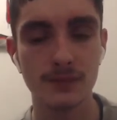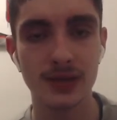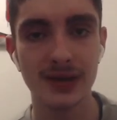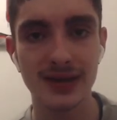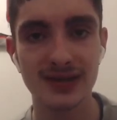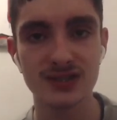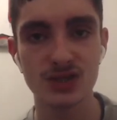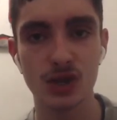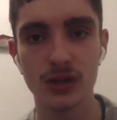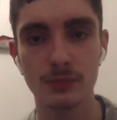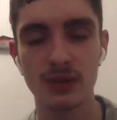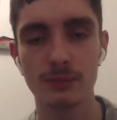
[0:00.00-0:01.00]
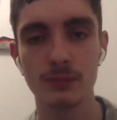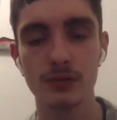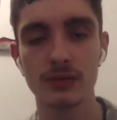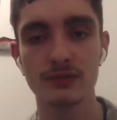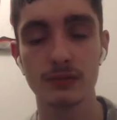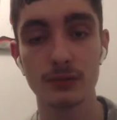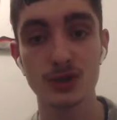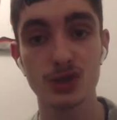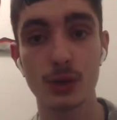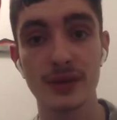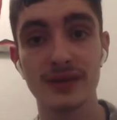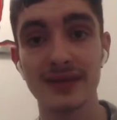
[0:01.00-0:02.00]
against Tottenham Hotspur for
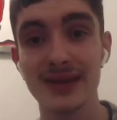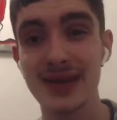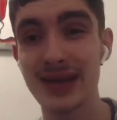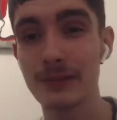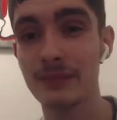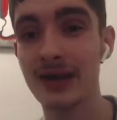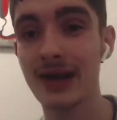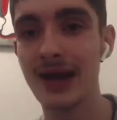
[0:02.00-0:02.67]
majority of the game